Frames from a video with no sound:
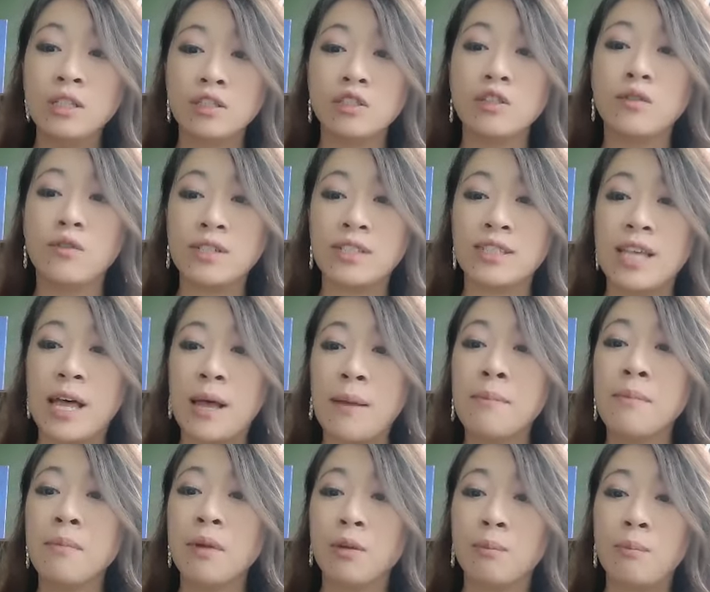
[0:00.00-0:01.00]
So for
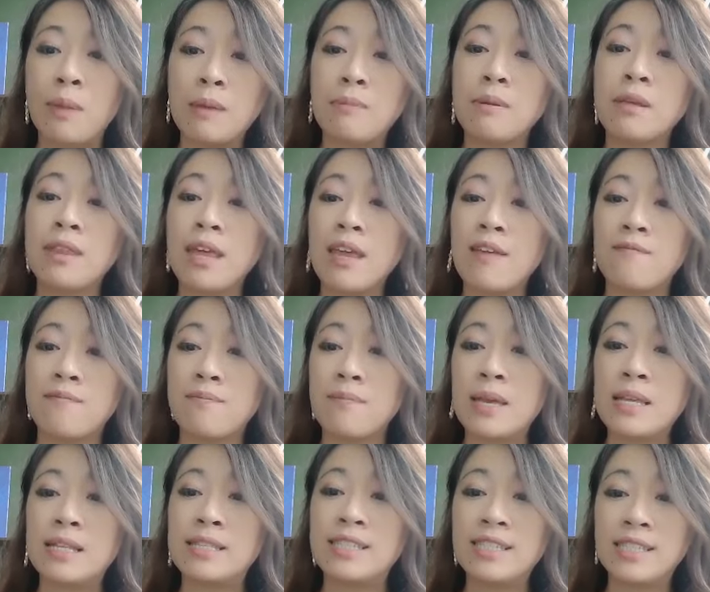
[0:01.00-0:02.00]
some, maybe they've
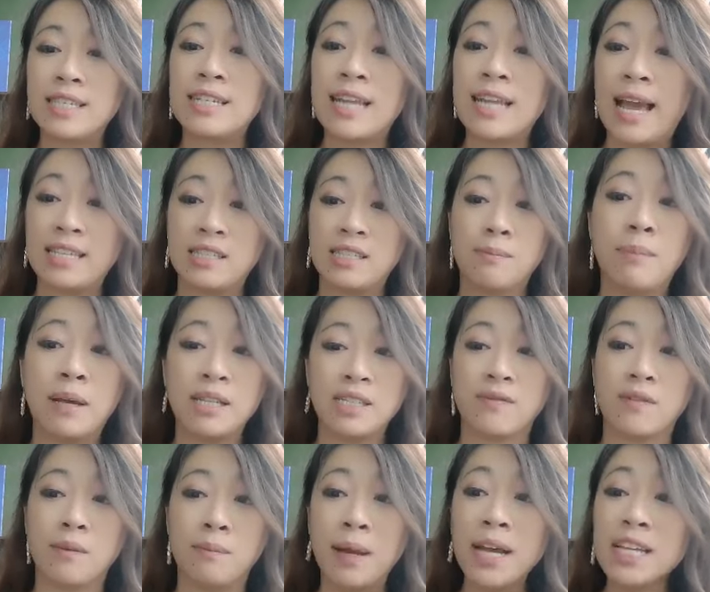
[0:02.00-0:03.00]
been seen as the best
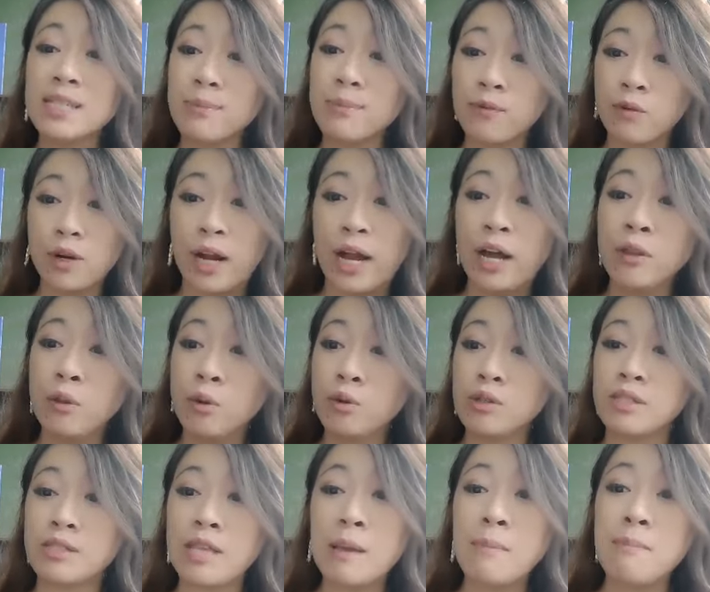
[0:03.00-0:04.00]
of the best, but for
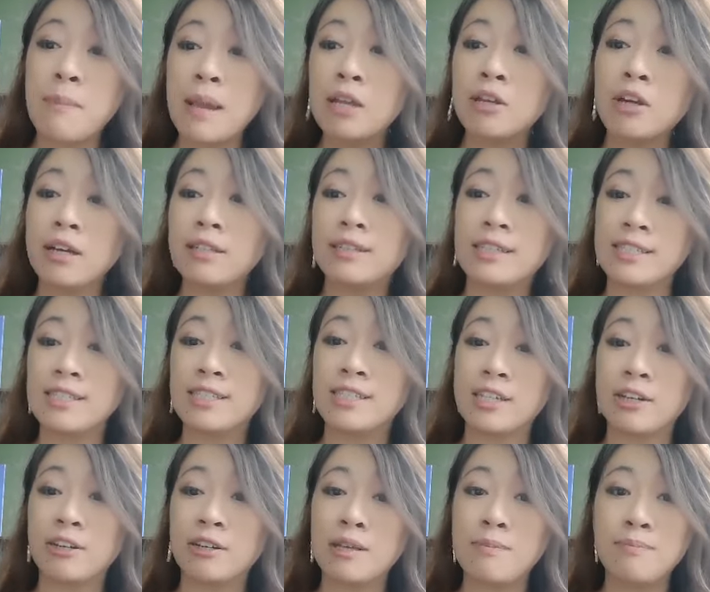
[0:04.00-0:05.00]
others, they may not
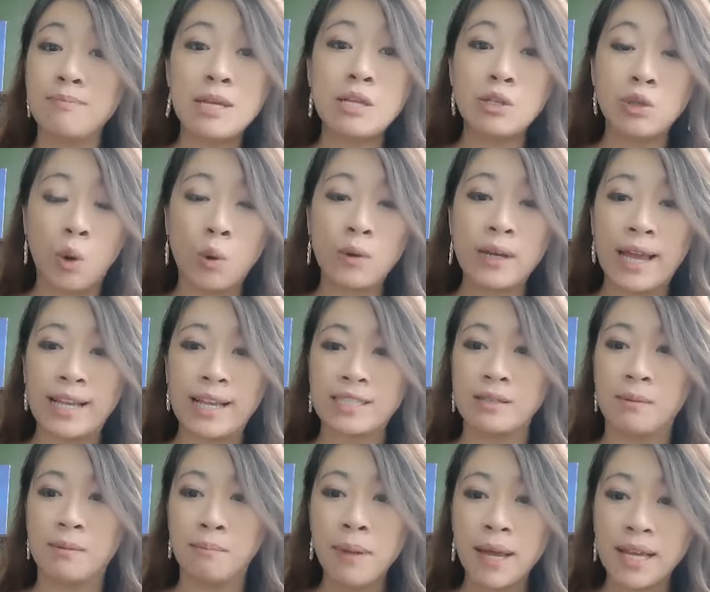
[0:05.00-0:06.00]
necessarily be known as
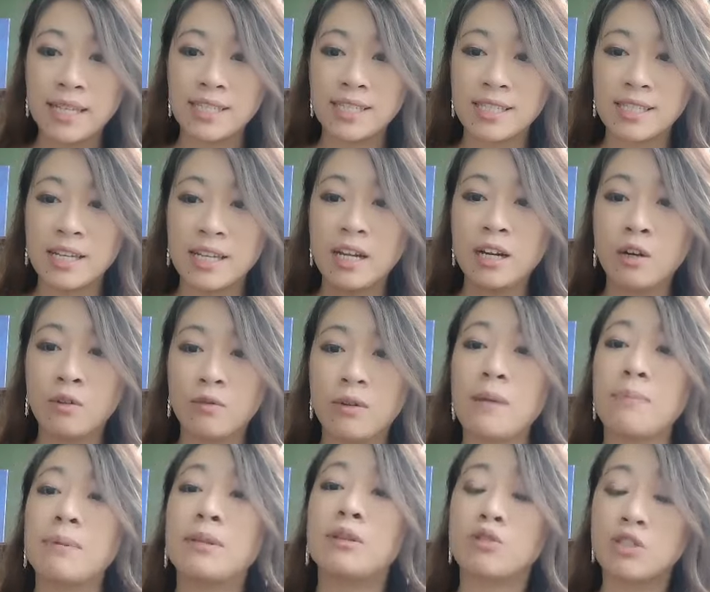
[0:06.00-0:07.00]
the best,
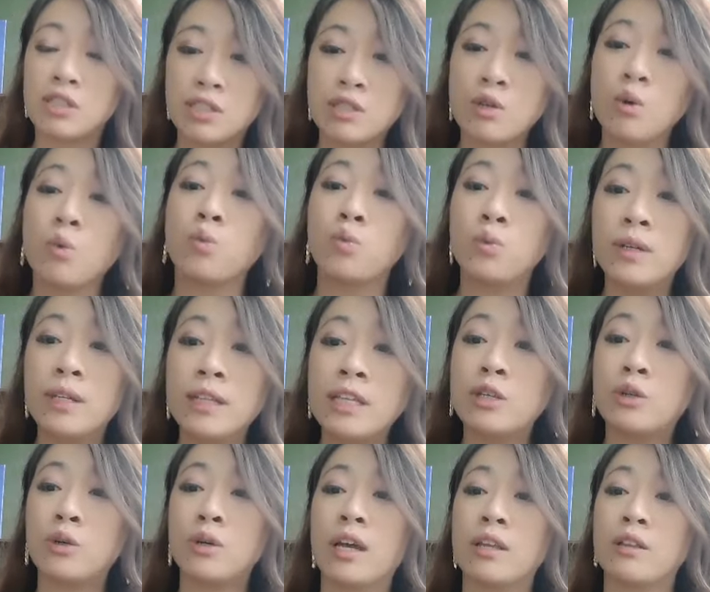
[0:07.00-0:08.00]
right? But they're still
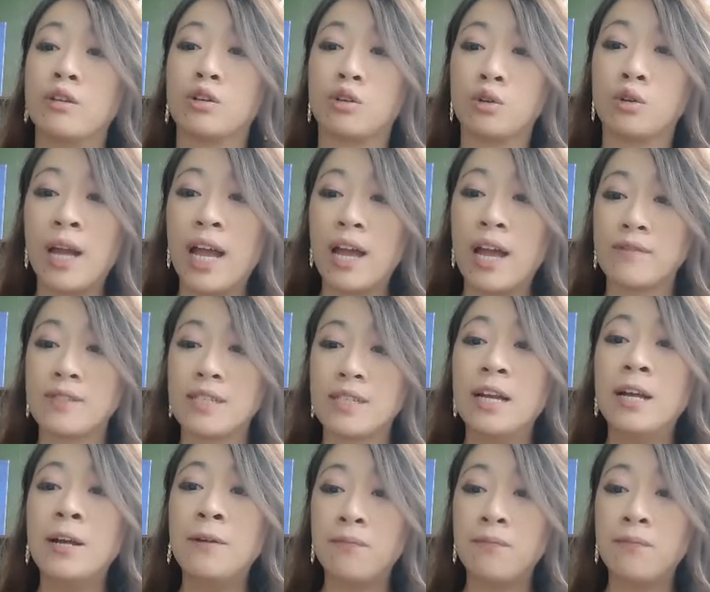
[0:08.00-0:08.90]
really good at their craft.